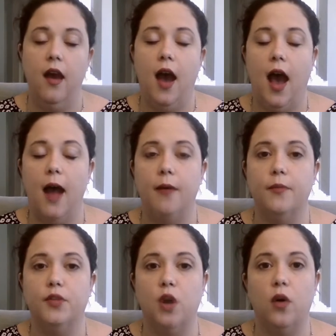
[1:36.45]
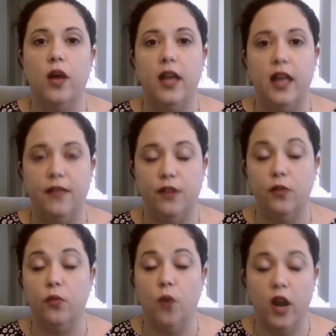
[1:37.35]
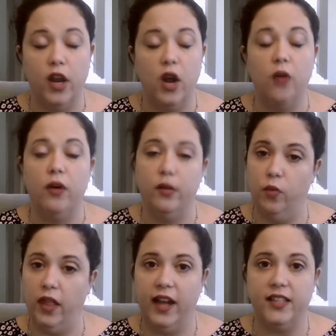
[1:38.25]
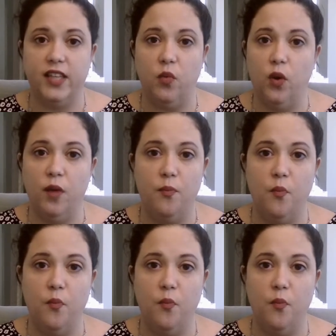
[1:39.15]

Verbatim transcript: Um, so if you want to know, like I said, what a,